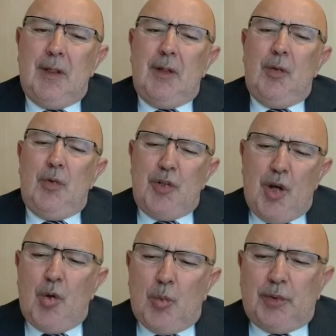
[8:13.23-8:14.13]
who
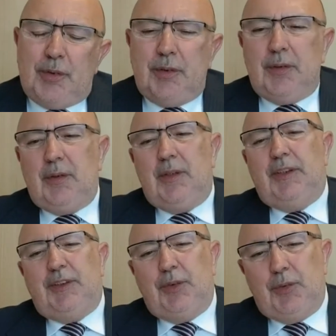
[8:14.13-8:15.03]
know what they
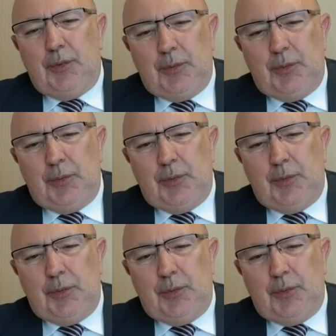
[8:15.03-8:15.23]
should do.